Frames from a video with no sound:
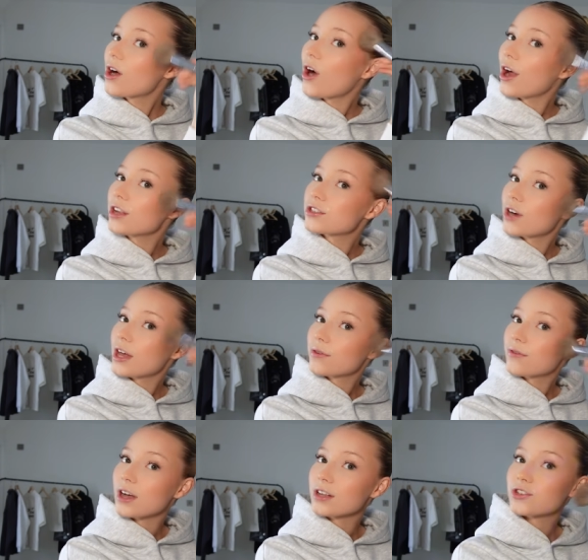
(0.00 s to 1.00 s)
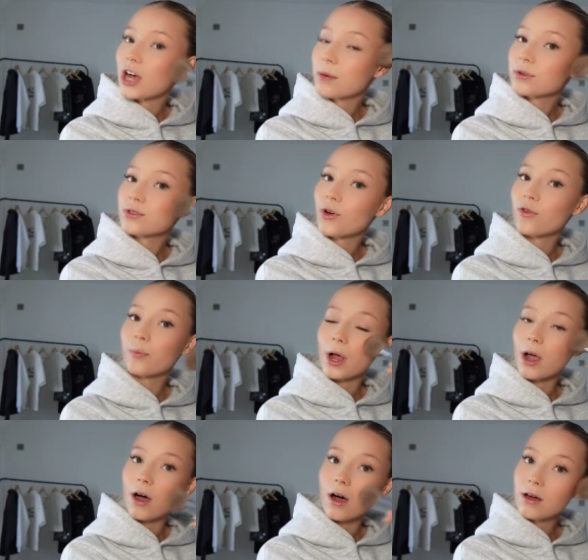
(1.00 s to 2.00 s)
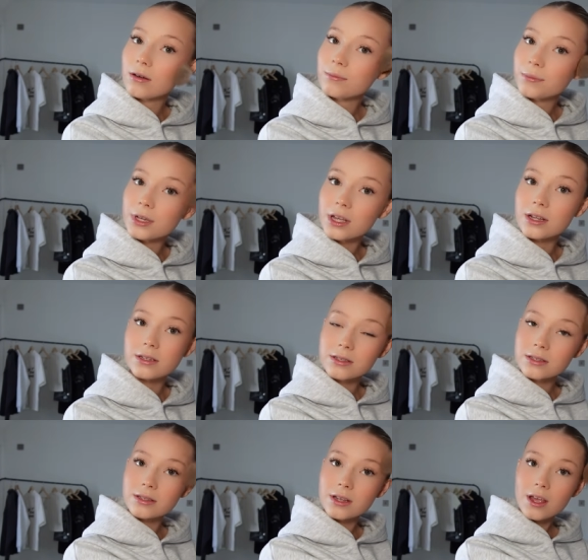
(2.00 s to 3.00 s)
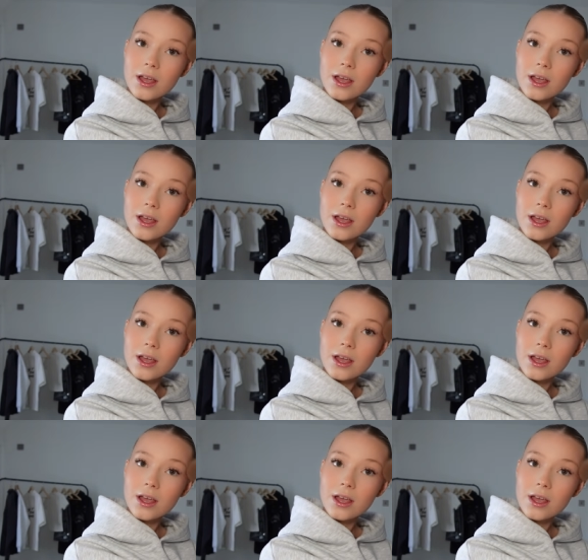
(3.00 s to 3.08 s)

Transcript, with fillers: I used to know like the first chapters off by heart because